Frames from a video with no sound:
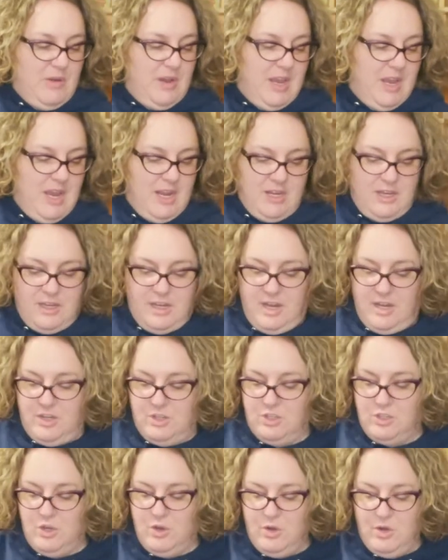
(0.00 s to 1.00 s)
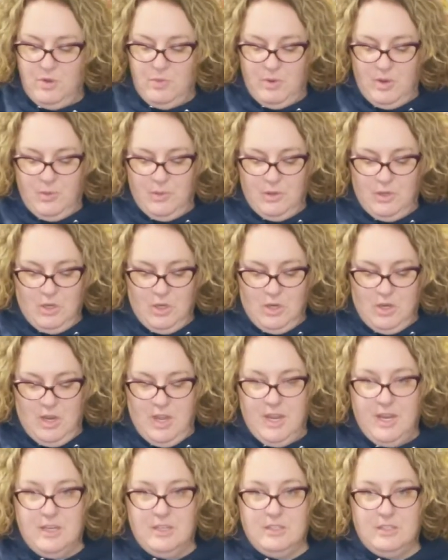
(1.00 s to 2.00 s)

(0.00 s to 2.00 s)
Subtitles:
ahead and kind of show you what it would look like.